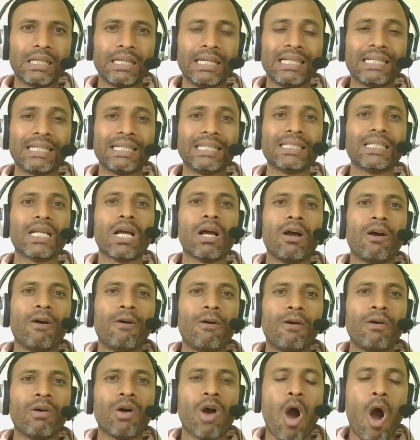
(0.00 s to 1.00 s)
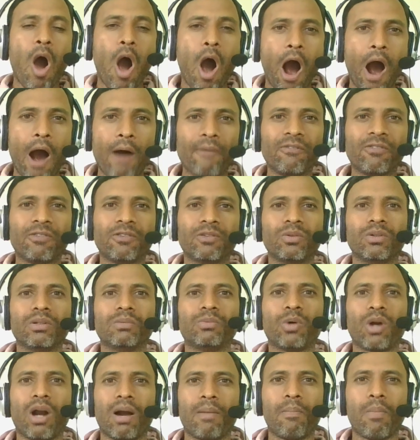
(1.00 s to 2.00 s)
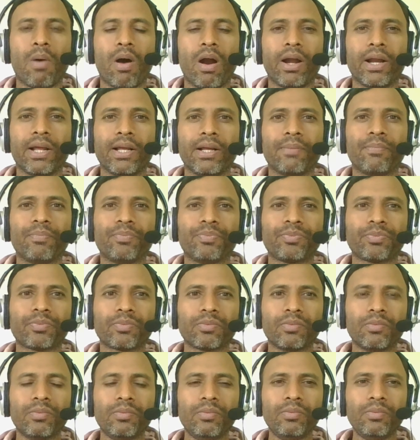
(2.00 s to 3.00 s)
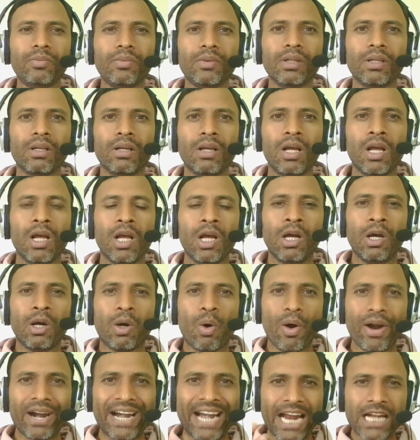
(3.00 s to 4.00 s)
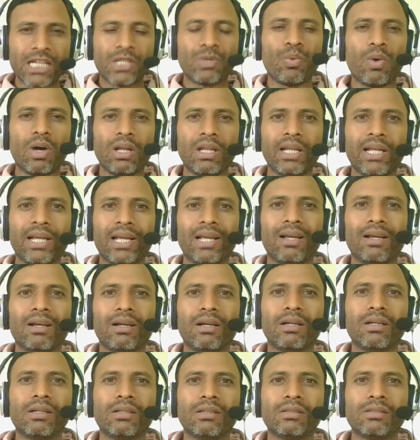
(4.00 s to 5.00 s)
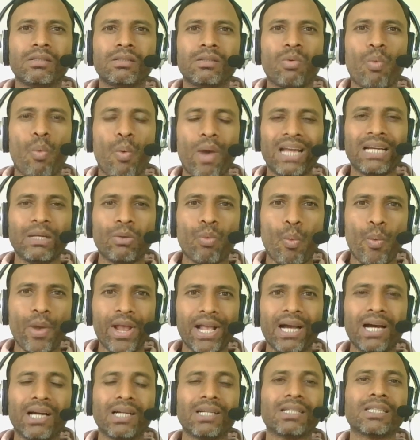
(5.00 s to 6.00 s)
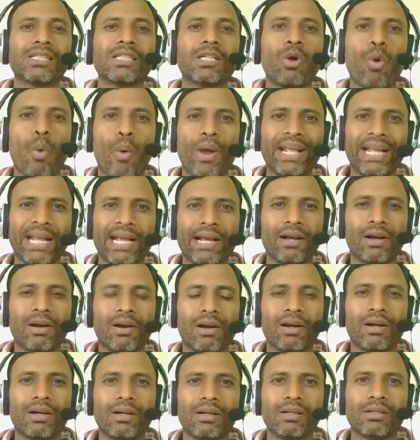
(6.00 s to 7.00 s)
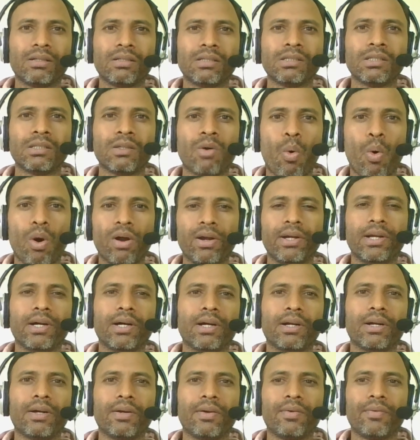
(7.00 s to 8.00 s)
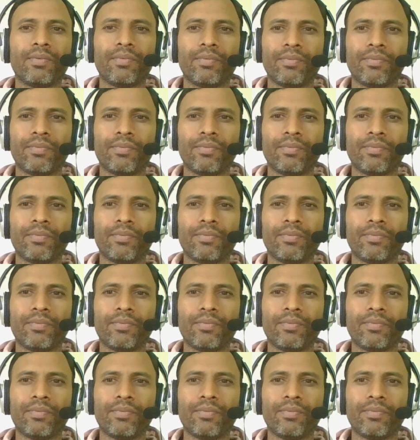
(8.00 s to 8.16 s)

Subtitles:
it is harmful for our body. Or gradually, when we are growing younger, older,